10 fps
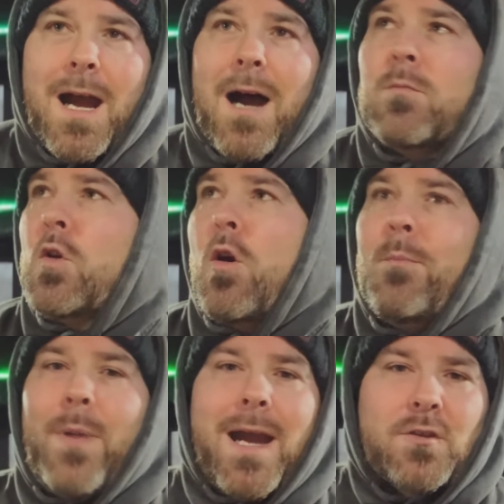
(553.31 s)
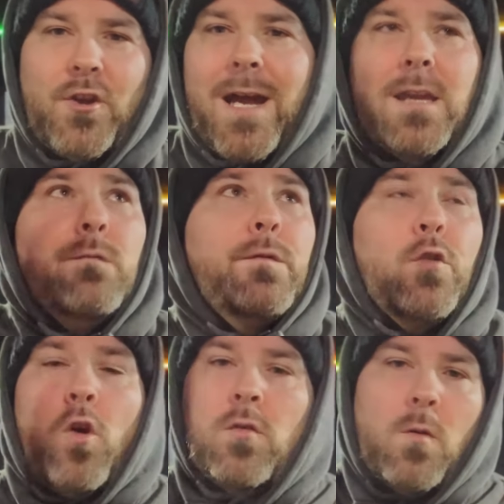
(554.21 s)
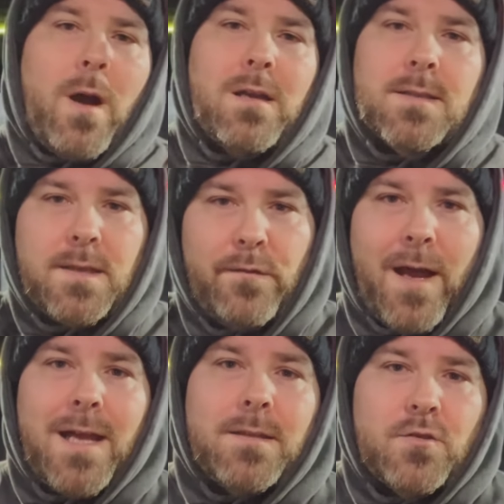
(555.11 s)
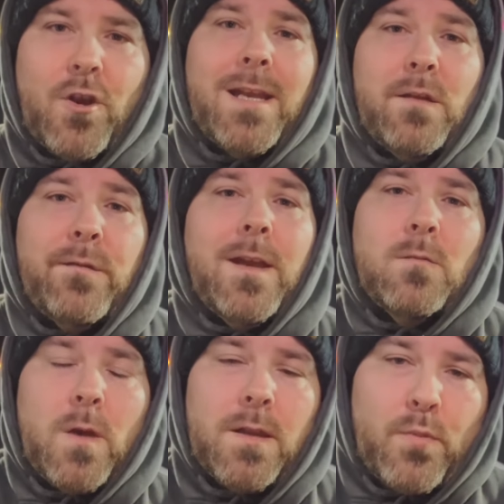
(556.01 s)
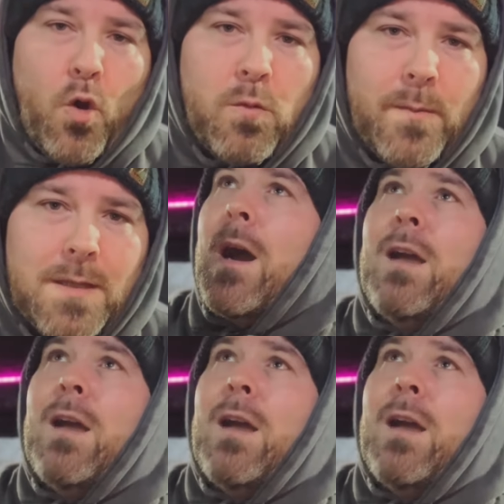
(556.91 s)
I'm not backtracking through all the wires of the van trying to find where the problem is.